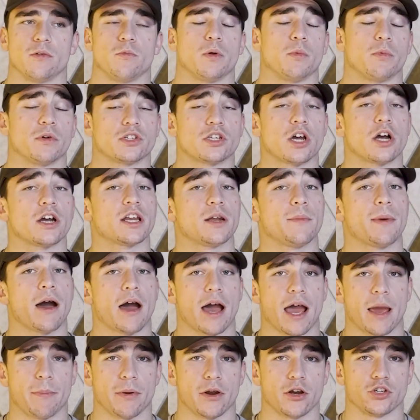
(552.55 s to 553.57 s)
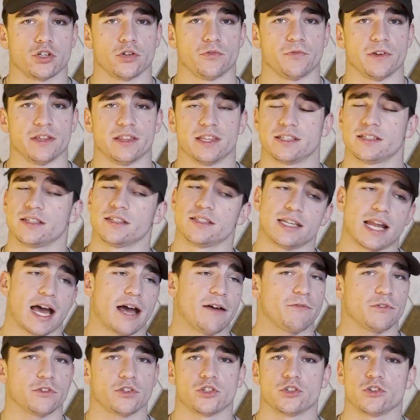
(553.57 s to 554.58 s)
When we're talking about hypertrophy, this is
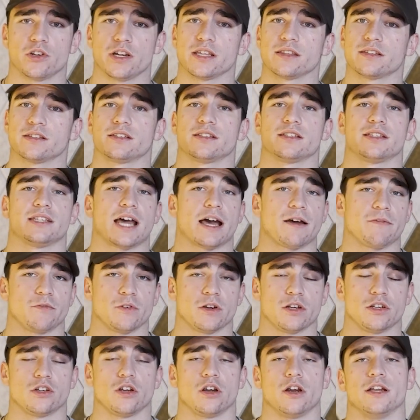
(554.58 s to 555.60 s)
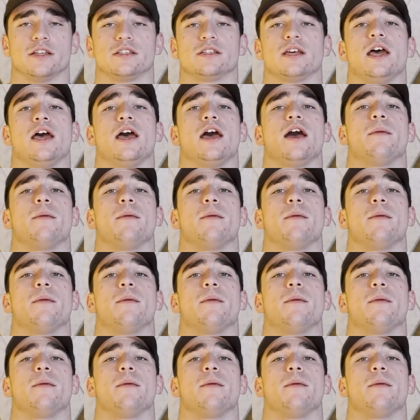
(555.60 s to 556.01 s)
not for strength, this is not for endurance.